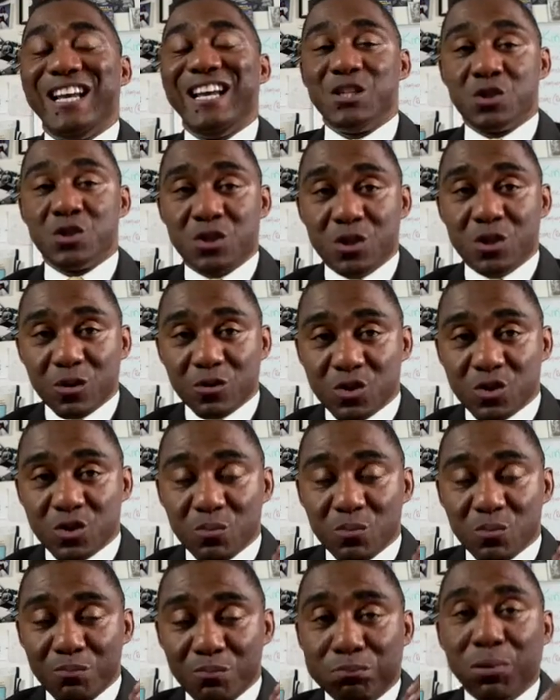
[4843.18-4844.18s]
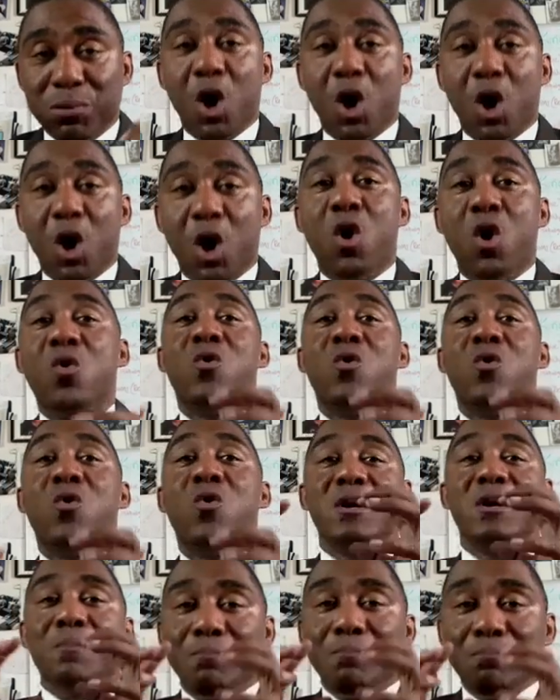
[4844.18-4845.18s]
is to blow
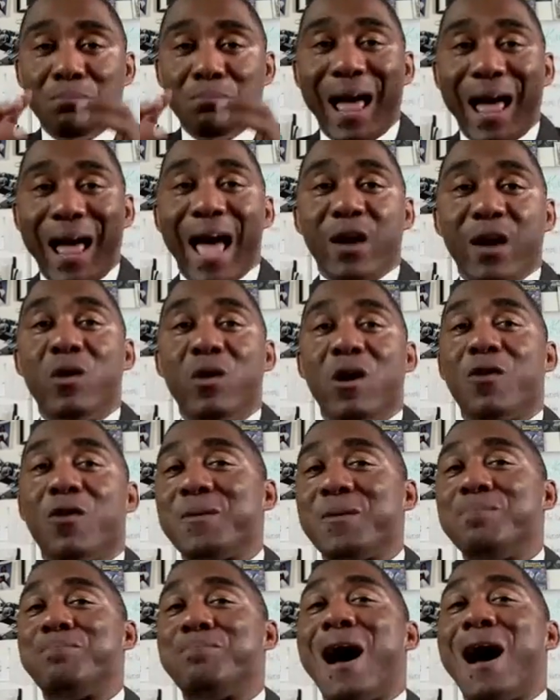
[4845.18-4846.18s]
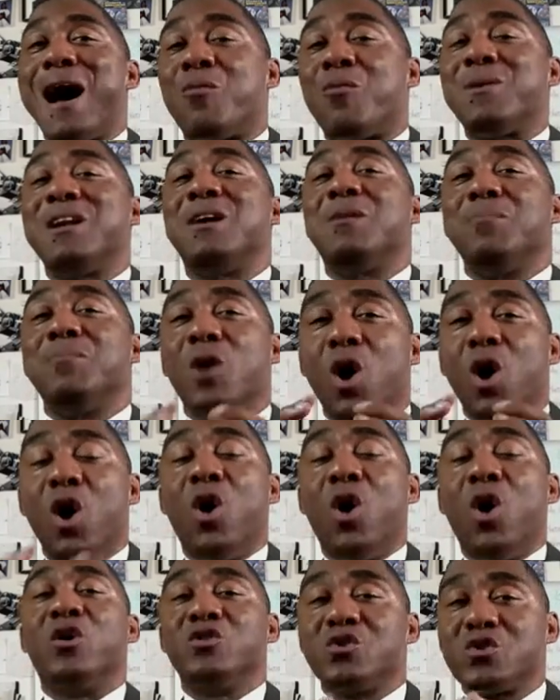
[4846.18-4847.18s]
Black Wealth Empowerment up
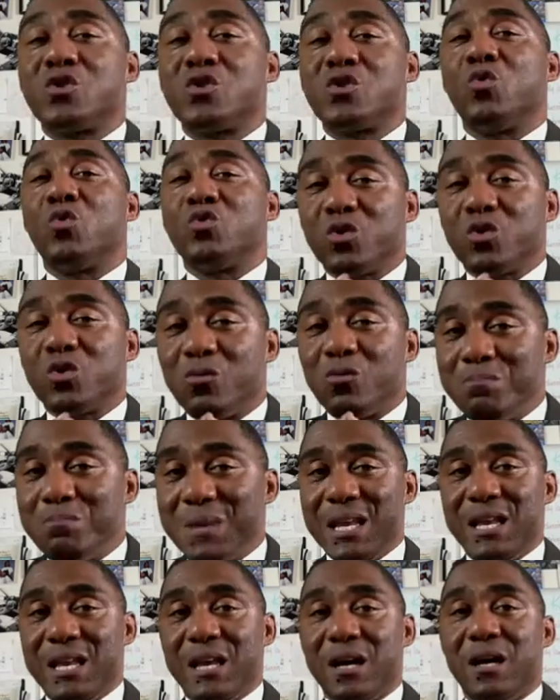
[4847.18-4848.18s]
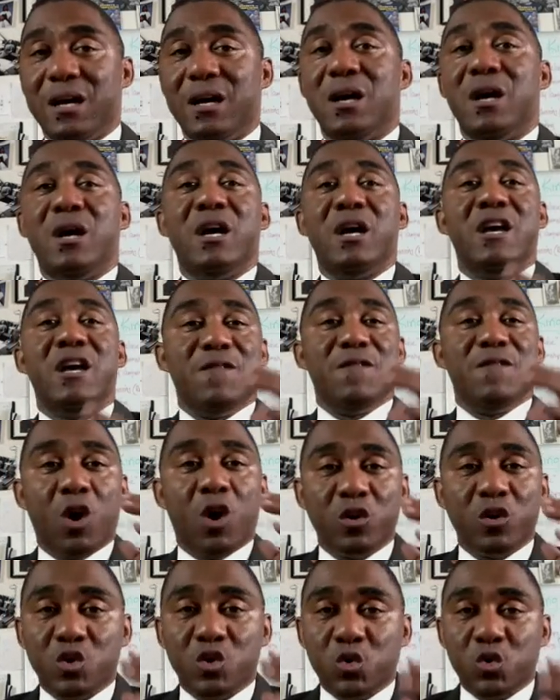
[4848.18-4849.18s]
on social media. If
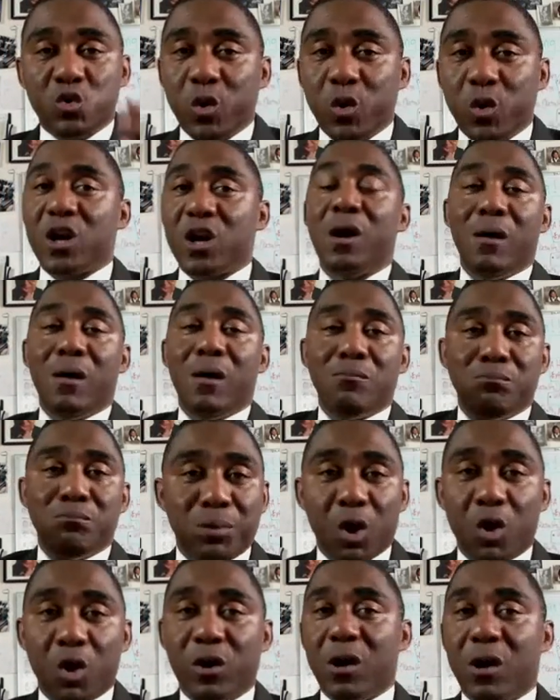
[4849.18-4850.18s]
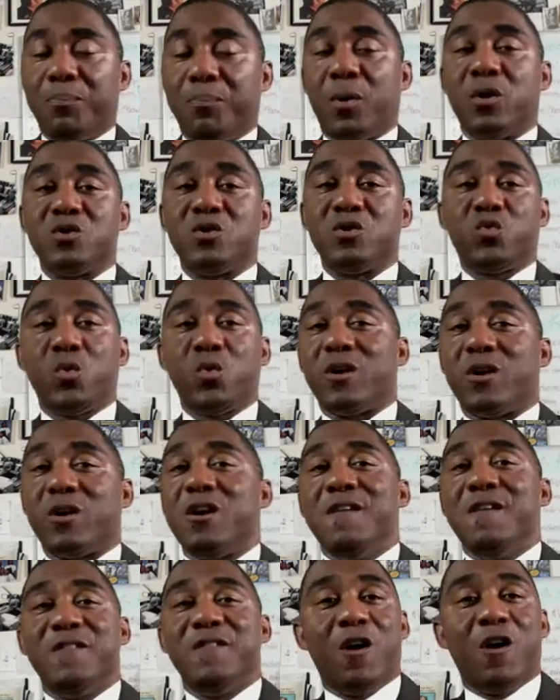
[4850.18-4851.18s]
you're on Twitter, blow it up on
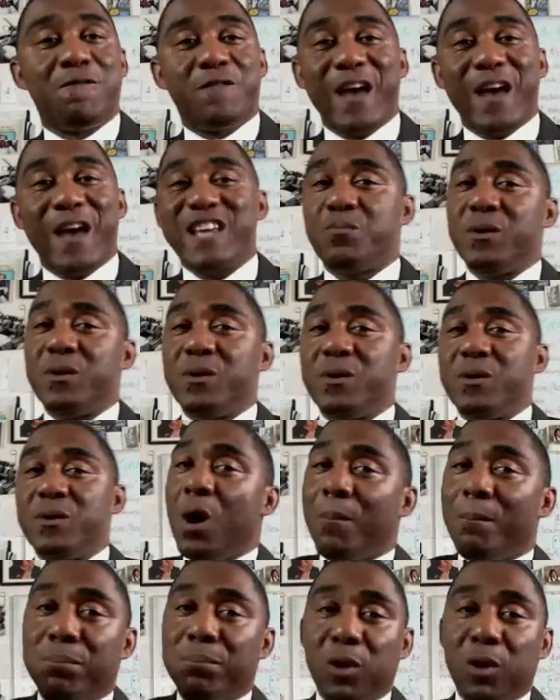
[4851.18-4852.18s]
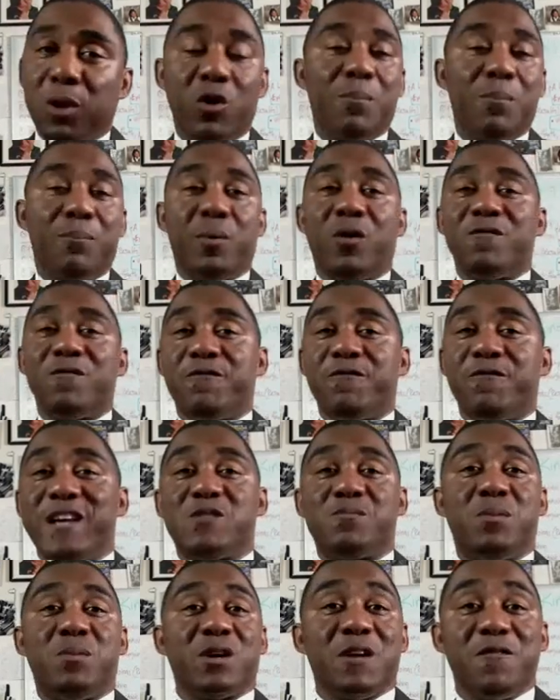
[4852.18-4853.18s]
Twitter. If you're on Facebook, blow it up on
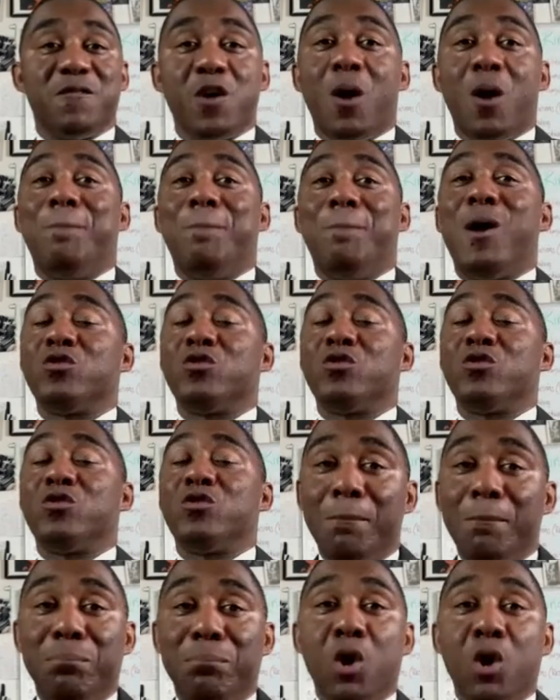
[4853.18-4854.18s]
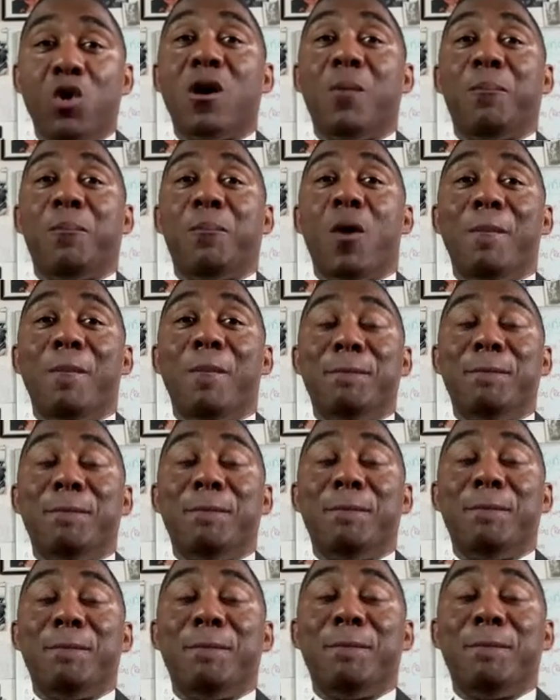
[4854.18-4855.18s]
Facebook. If you're on both, blow it up on
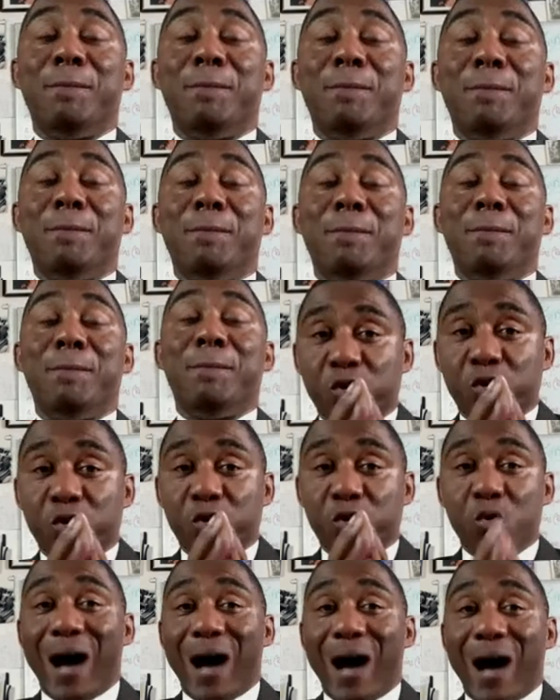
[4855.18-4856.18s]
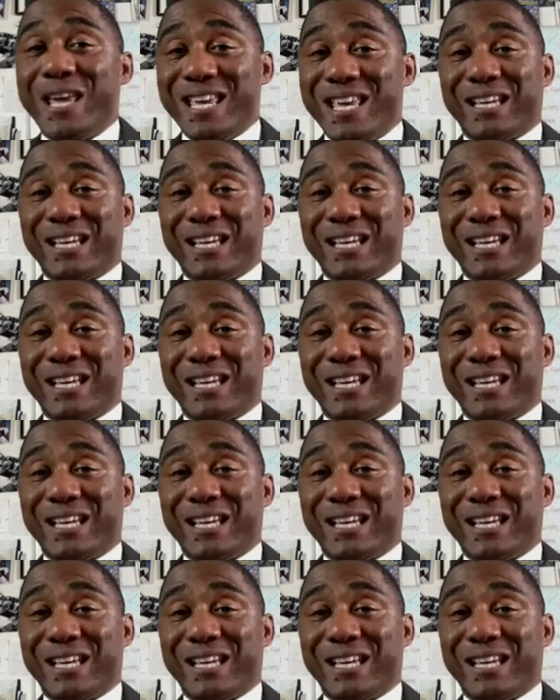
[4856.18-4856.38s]
throughout the week.